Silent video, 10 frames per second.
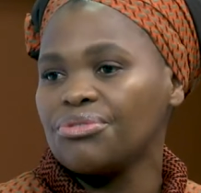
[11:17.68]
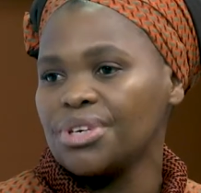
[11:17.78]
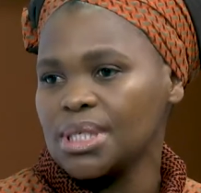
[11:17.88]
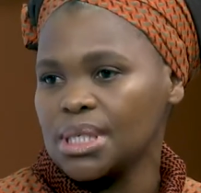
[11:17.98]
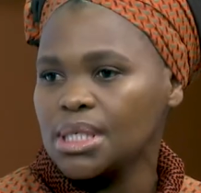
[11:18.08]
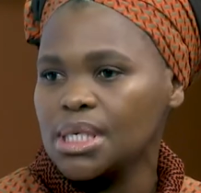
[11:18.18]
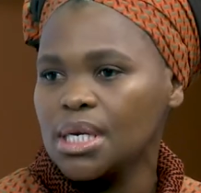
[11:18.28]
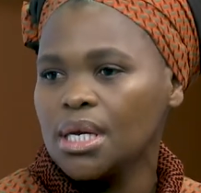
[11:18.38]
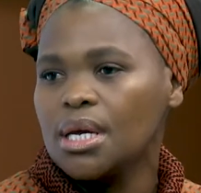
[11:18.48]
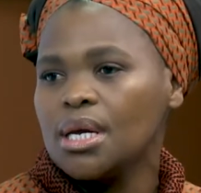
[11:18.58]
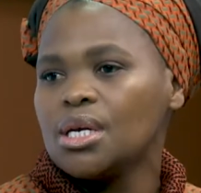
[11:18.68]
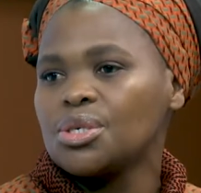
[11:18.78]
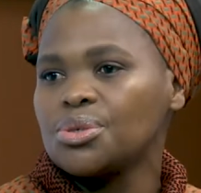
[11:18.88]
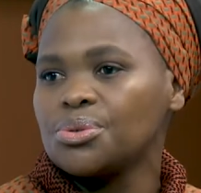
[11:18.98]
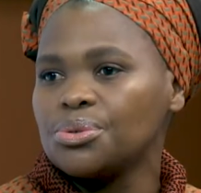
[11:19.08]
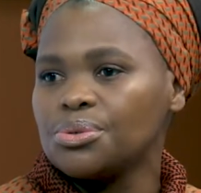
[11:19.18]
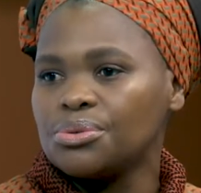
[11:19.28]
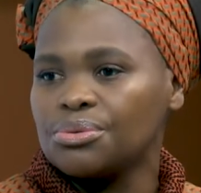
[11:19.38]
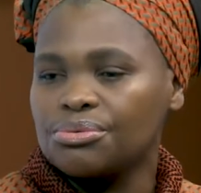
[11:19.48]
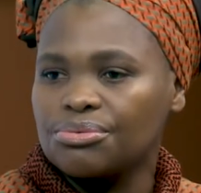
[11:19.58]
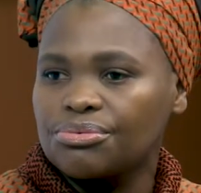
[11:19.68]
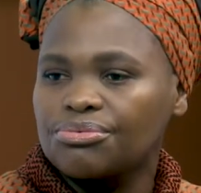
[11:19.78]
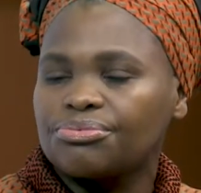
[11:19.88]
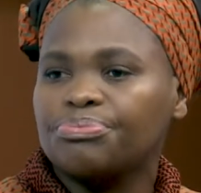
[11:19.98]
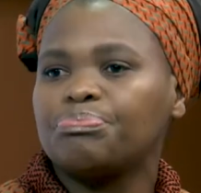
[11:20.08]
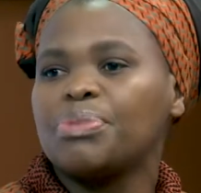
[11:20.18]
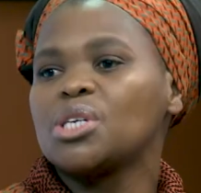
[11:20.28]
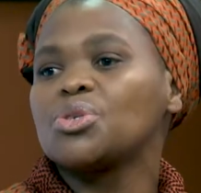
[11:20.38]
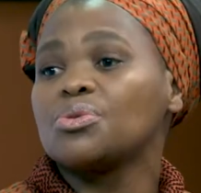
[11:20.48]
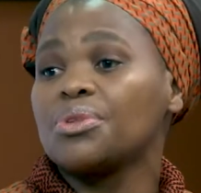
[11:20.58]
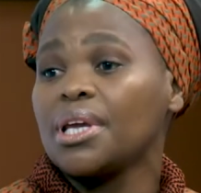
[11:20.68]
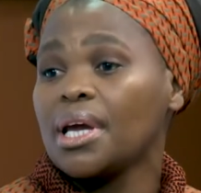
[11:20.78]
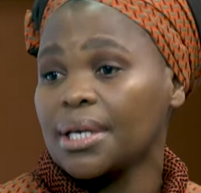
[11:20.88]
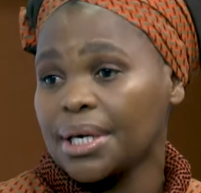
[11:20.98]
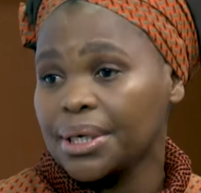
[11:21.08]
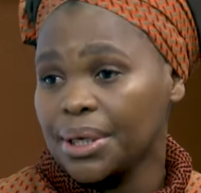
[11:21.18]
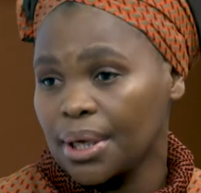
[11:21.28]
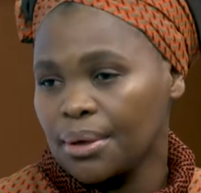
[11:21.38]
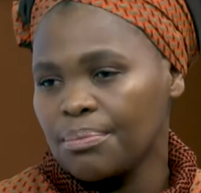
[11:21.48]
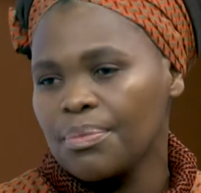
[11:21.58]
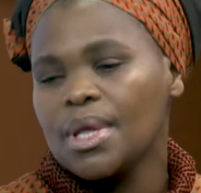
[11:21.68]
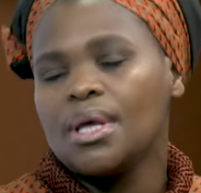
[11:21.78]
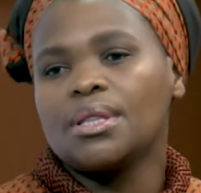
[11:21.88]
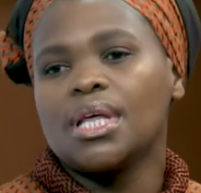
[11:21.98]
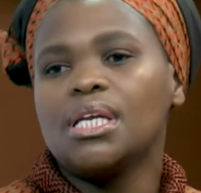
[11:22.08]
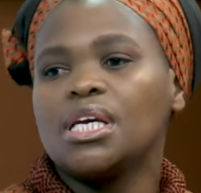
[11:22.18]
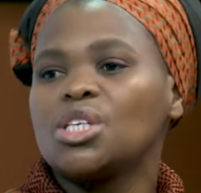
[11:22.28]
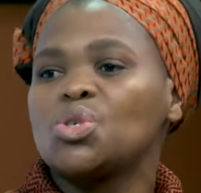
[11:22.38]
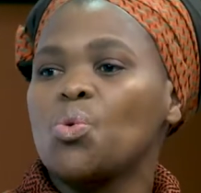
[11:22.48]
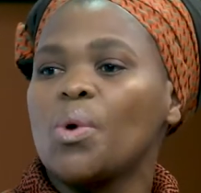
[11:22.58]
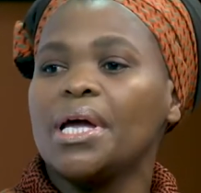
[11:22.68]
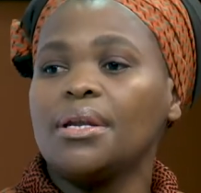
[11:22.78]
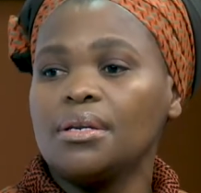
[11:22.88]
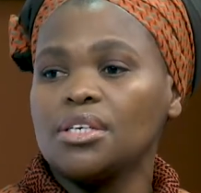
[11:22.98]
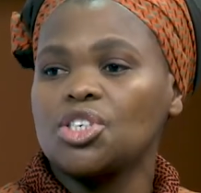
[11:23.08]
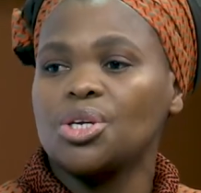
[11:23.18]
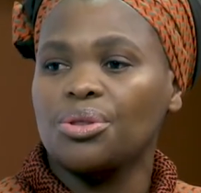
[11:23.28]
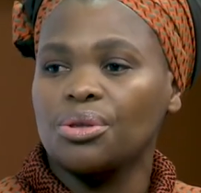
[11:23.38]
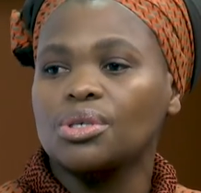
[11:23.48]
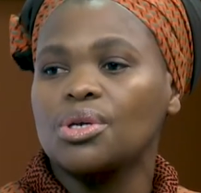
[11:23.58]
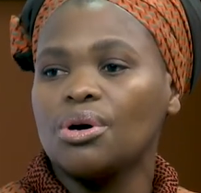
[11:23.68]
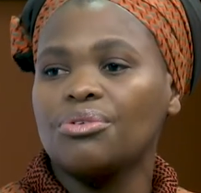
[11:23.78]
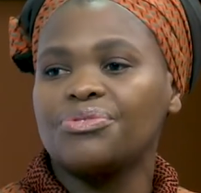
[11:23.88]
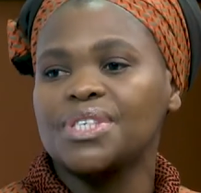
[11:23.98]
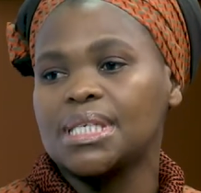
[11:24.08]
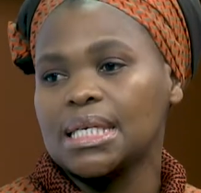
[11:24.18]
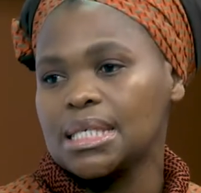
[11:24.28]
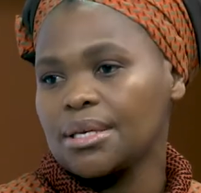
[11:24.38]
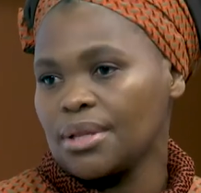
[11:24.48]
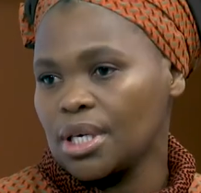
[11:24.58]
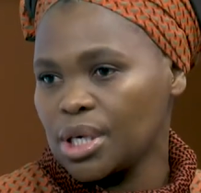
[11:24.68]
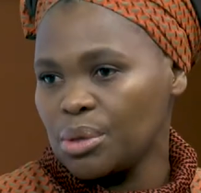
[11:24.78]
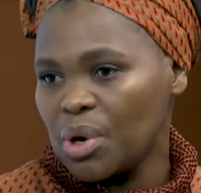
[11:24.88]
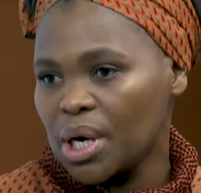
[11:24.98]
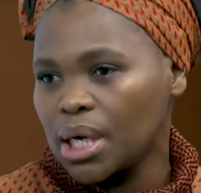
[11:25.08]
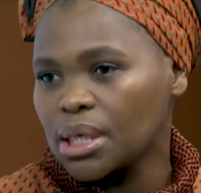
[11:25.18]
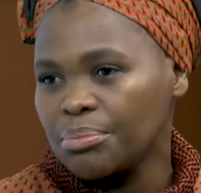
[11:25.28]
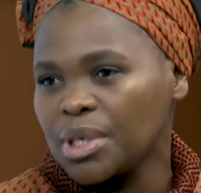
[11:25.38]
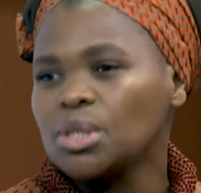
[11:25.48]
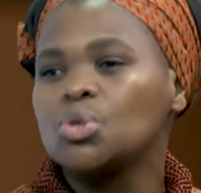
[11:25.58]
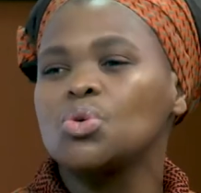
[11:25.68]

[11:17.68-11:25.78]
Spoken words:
university, to pursue their career. Then it's when she thought of starting the Rainbow Academy in